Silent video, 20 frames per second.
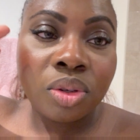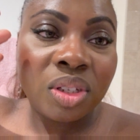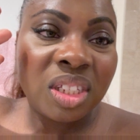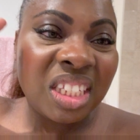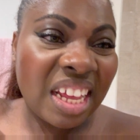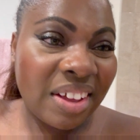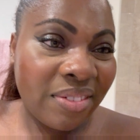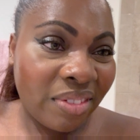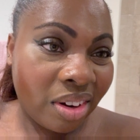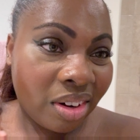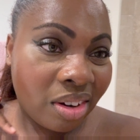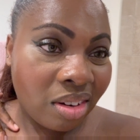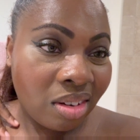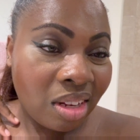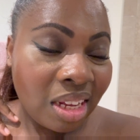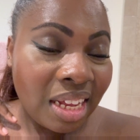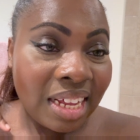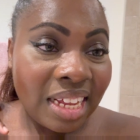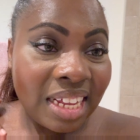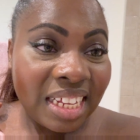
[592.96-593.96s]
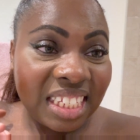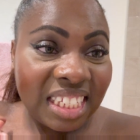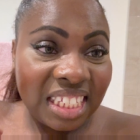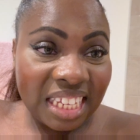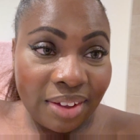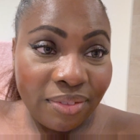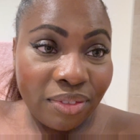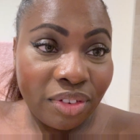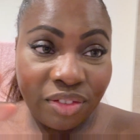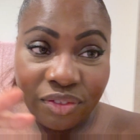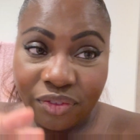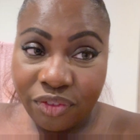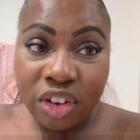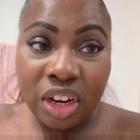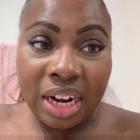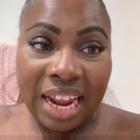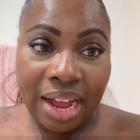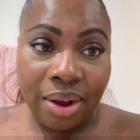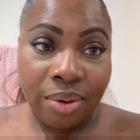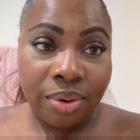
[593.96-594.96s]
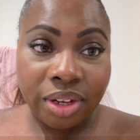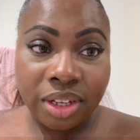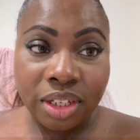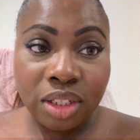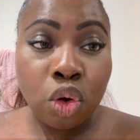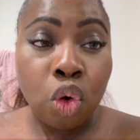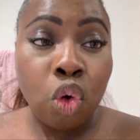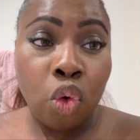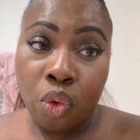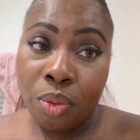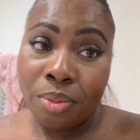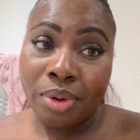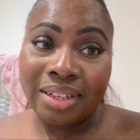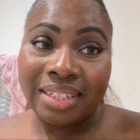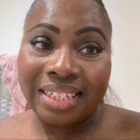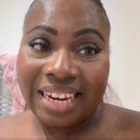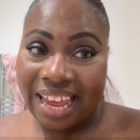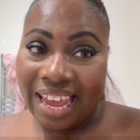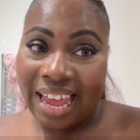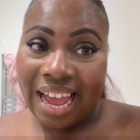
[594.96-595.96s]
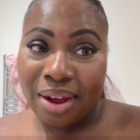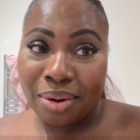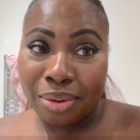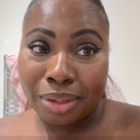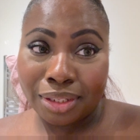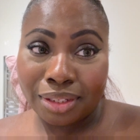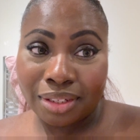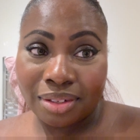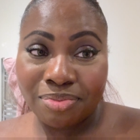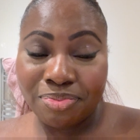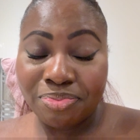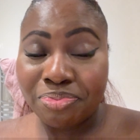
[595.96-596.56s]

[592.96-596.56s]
seven full hours, almost 8 hours.